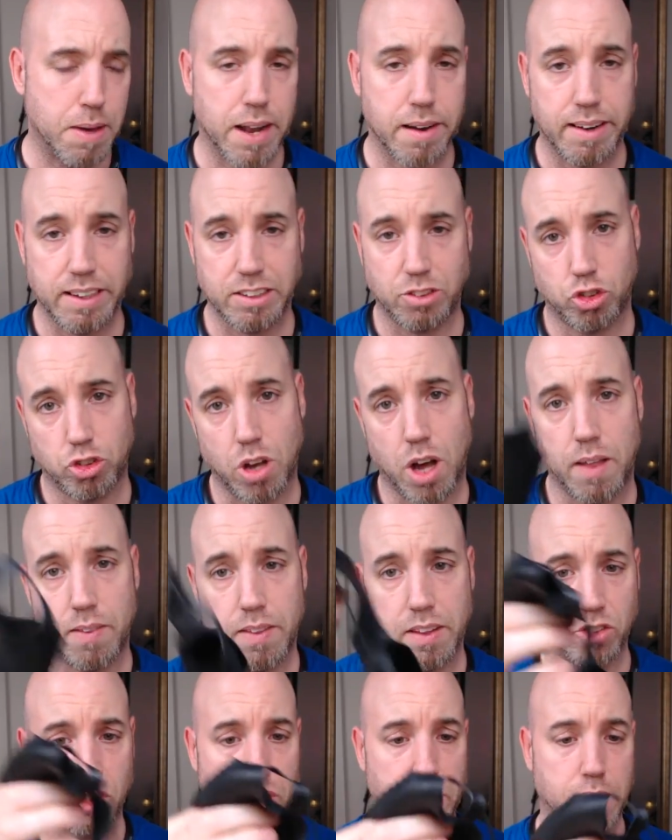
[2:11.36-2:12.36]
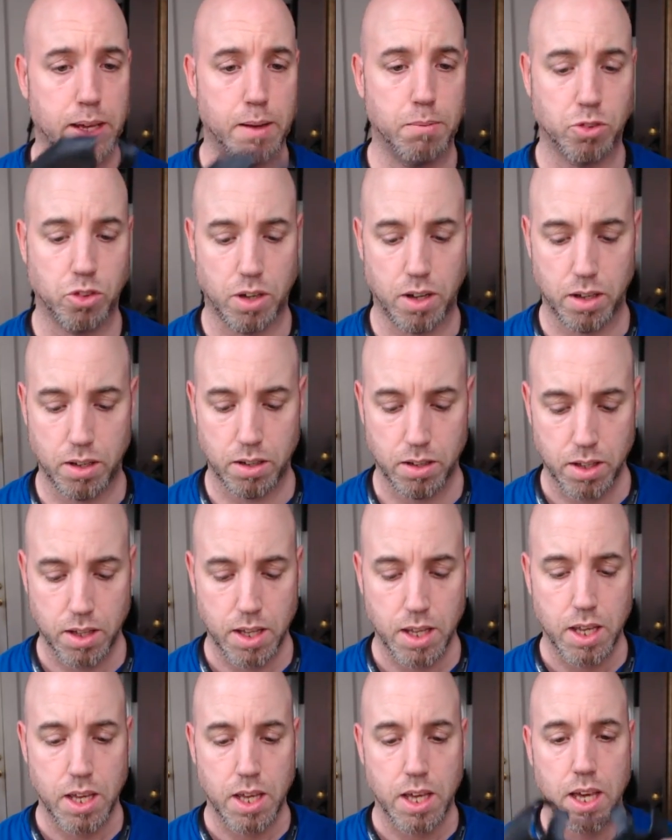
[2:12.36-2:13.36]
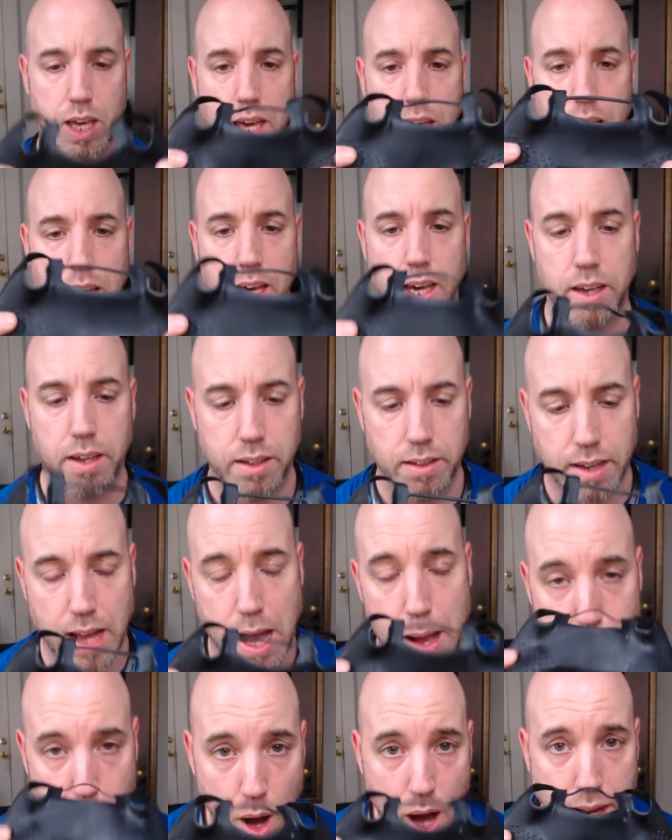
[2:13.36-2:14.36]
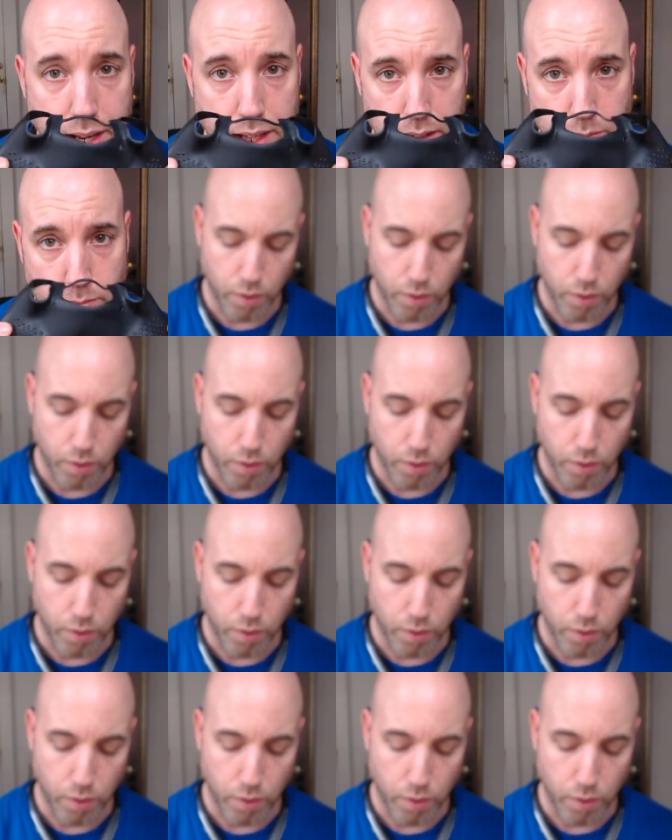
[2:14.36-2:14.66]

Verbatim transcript: better, I saw this on Amazon and I bought it.